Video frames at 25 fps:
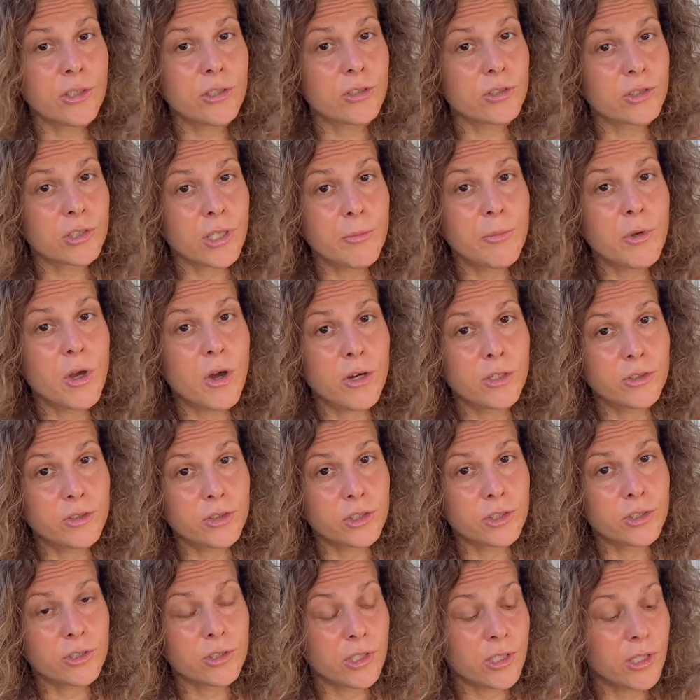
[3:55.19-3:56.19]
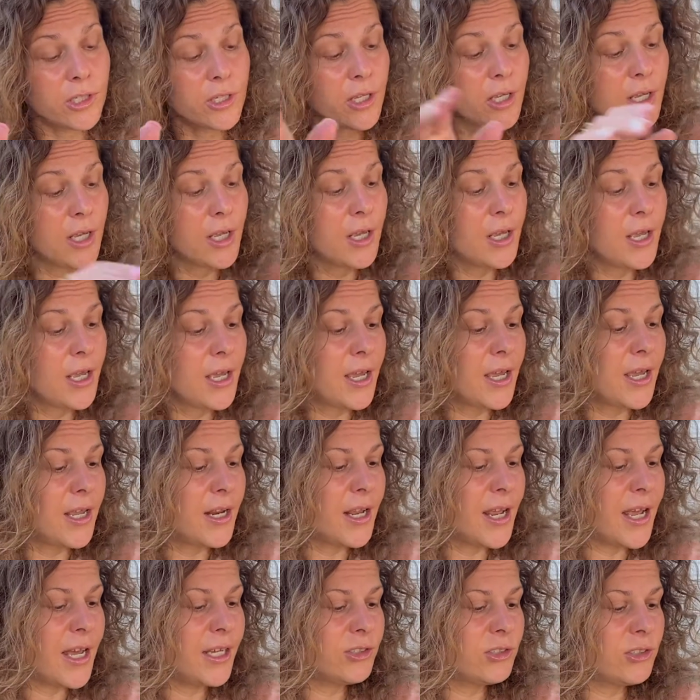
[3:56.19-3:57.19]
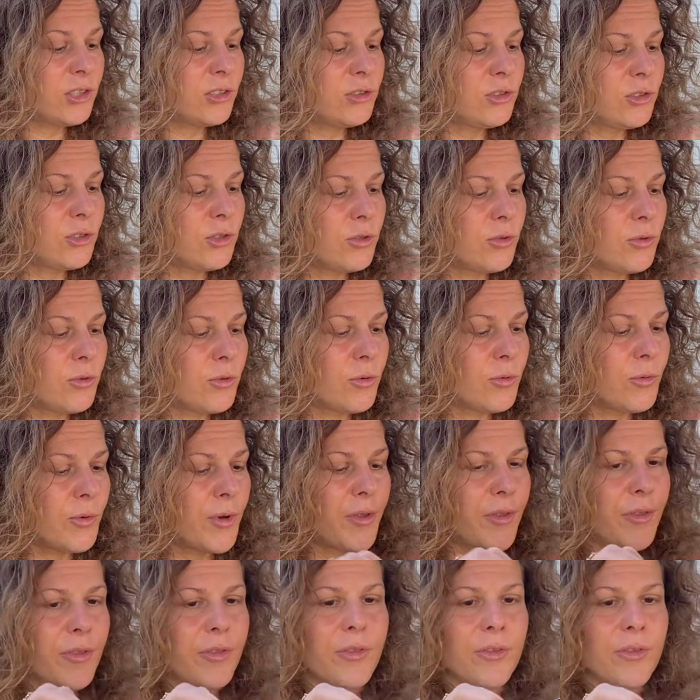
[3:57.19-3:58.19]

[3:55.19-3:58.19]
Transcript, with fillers: or subconsciously. And it has to do with,